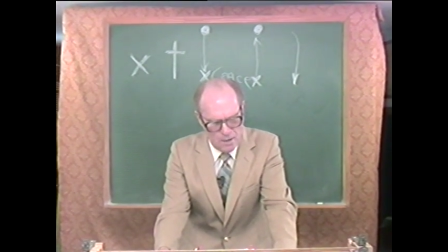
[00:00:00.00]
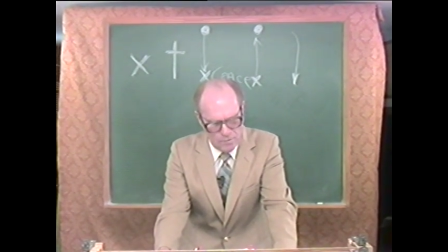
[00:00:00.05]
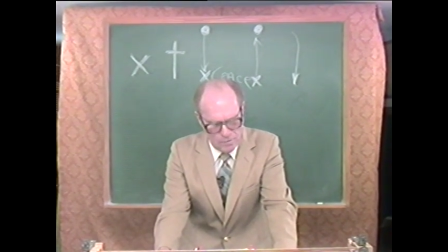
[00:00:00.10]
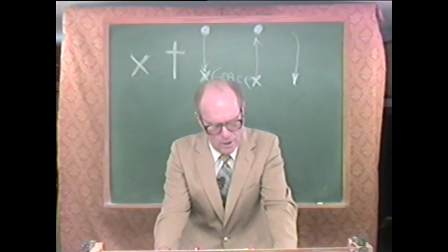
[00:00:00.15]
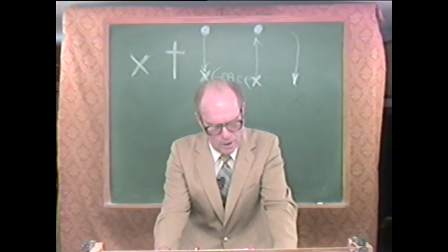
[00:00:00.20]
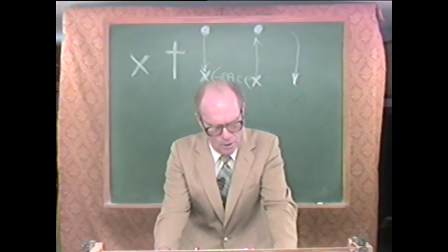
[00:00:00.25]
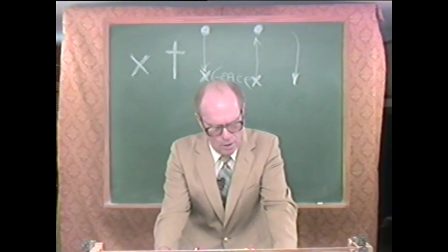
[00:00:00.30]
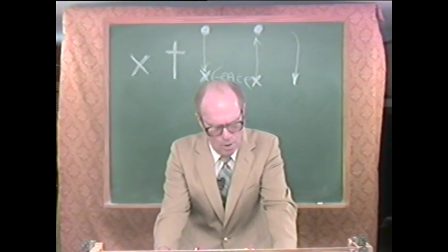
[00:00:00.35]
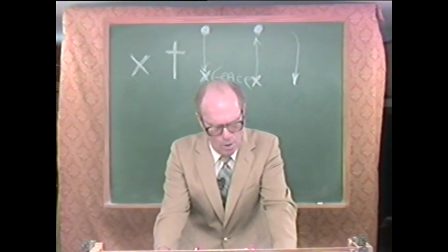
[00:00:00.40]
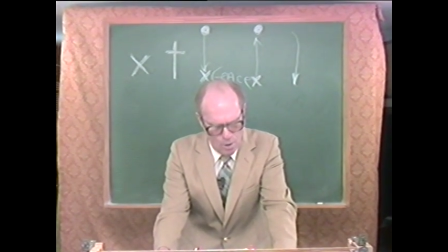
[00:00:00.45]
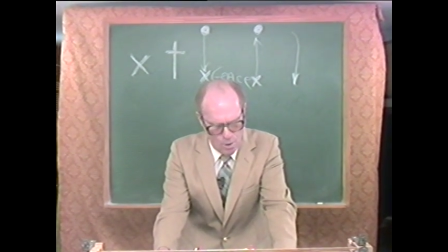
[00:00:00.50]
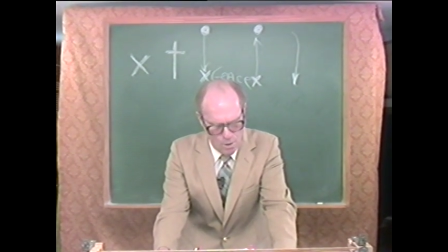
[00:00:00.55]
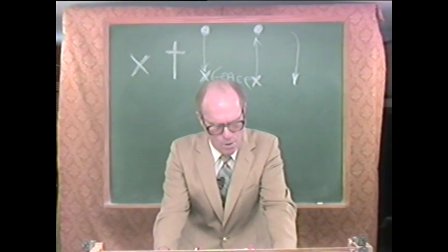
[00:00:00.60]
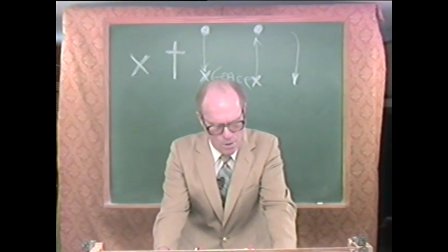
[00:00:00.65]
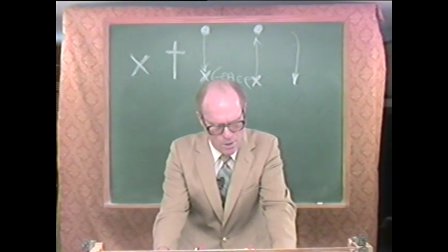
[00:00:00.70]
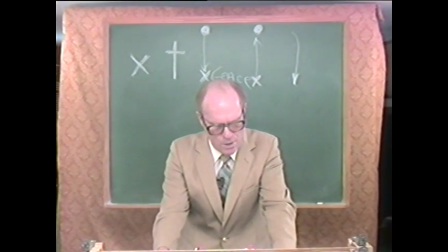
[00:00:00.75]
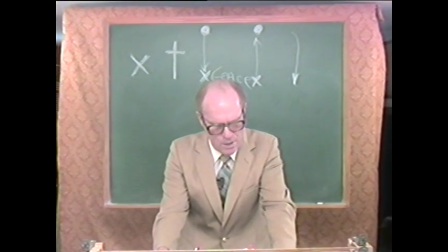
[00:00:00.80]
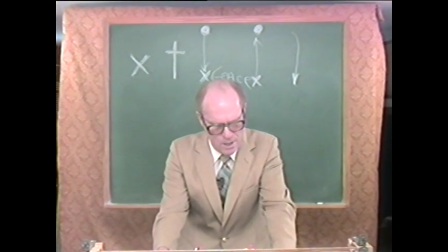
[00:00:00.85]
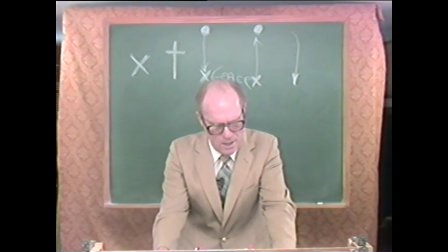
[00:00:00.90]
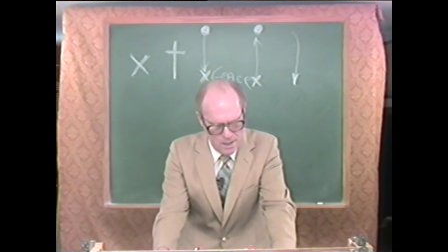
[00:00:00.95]
The
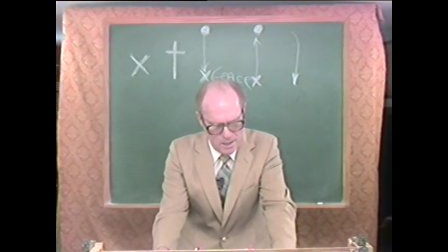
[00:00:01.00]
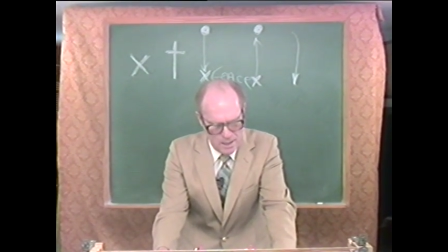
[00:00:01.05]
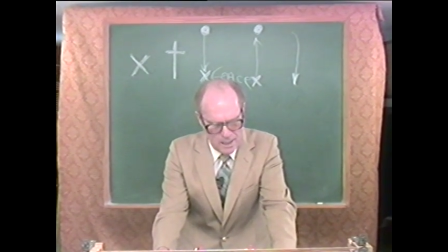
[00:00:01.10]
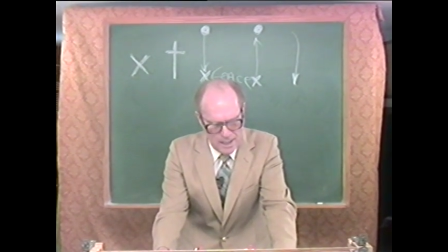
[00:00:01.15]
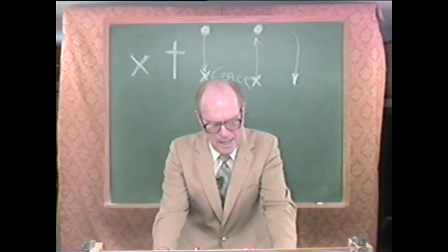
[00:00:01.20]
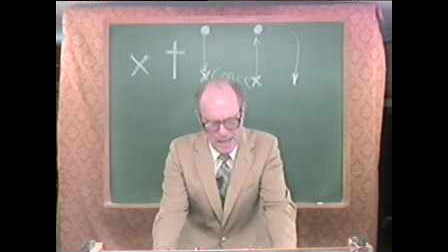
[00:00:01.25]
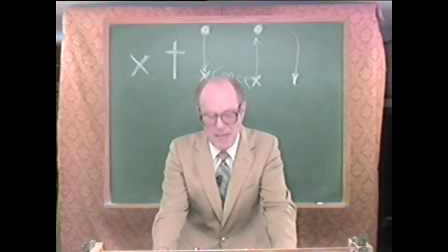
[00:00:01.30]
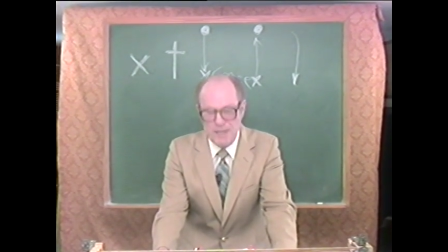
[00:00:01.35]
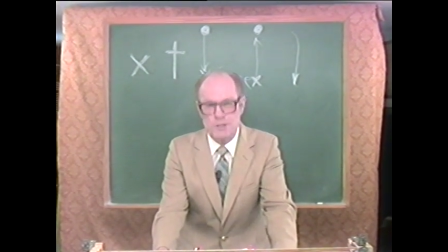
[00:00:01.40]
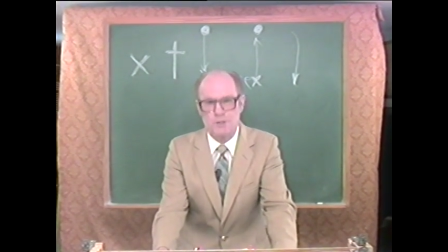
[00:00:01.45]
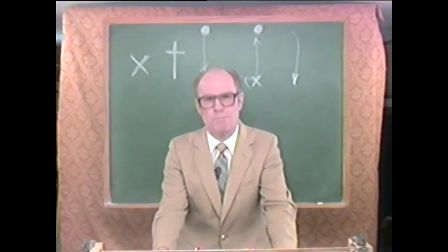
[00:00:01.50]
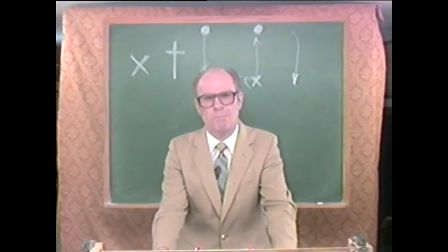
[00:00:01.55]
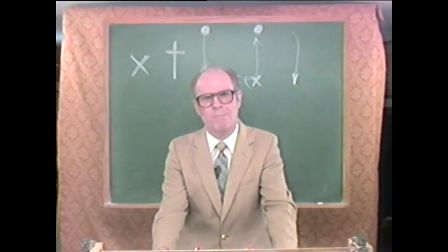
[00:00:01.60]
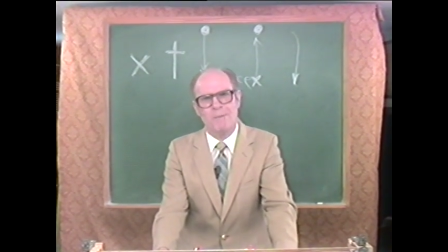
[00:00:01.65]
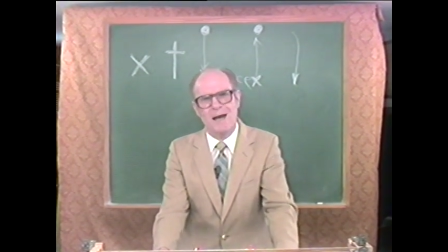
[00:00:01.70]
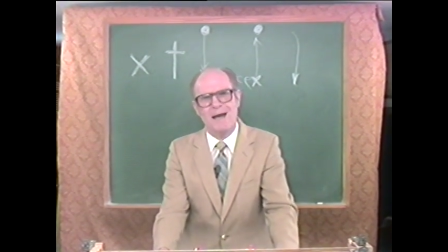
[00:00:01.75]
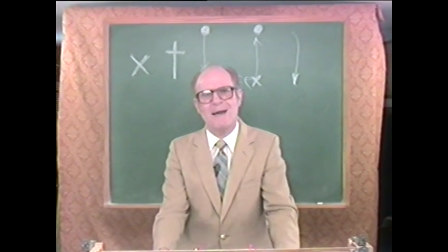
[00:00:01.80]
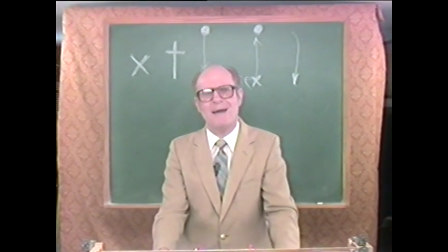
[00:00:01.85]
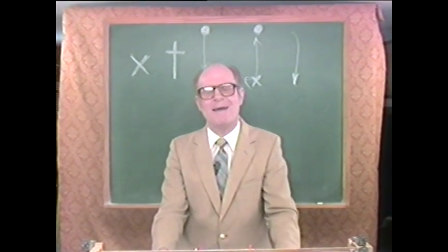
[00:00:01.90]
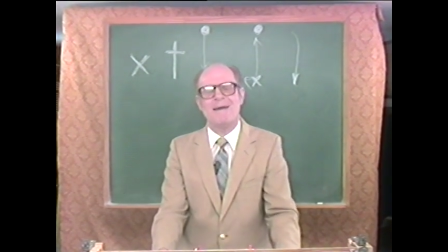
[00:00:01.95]
Lord is
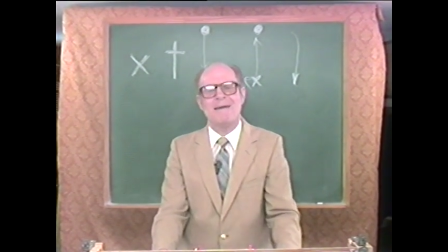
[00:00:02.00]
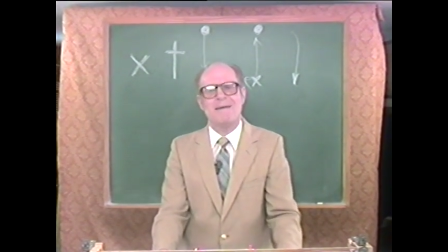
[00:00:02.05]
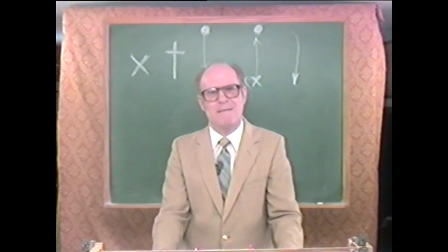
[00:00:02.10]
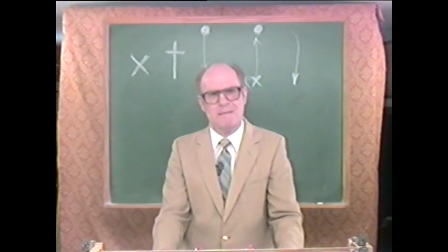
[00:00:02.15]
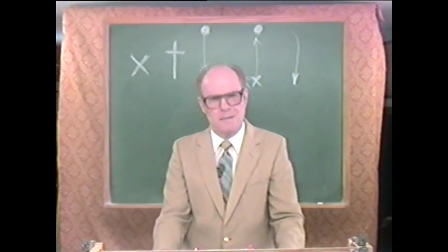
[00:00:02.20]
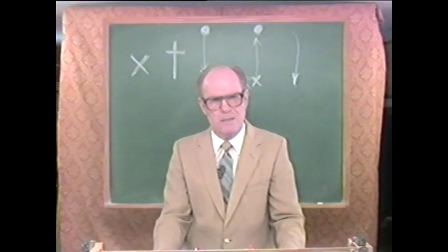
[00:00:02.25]
my